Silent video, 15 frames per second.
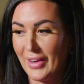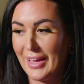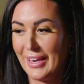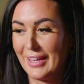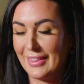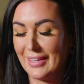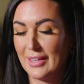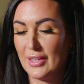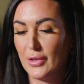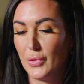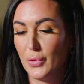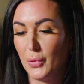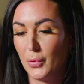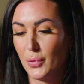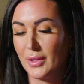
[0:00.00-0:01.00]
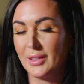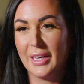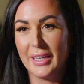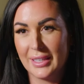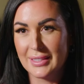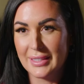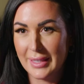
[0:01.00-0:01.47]
And I think you
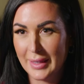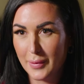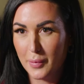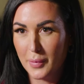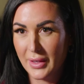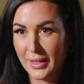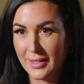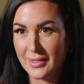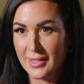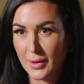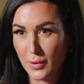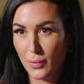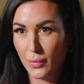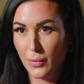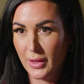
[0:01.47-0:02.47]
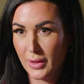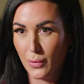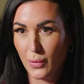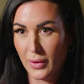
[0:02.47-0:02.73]
related to him because he he